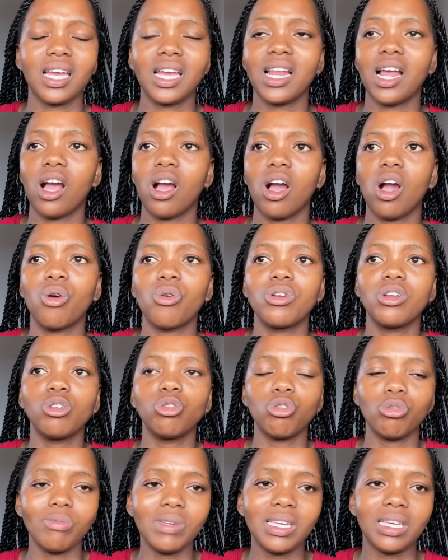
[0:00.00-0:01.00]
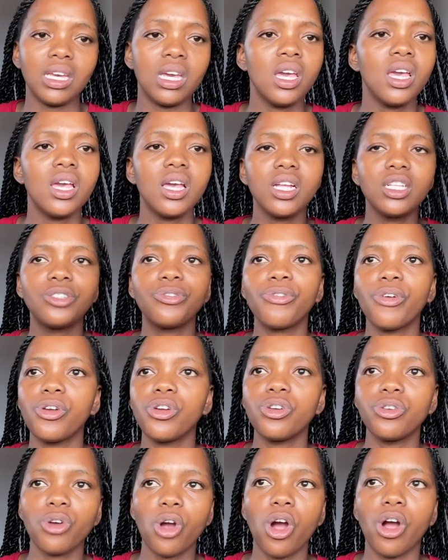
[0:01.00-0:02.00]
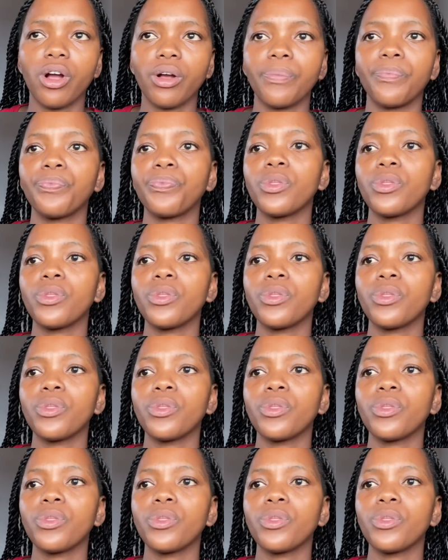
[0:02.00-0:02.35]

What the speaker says: and according to me, it's very wrong.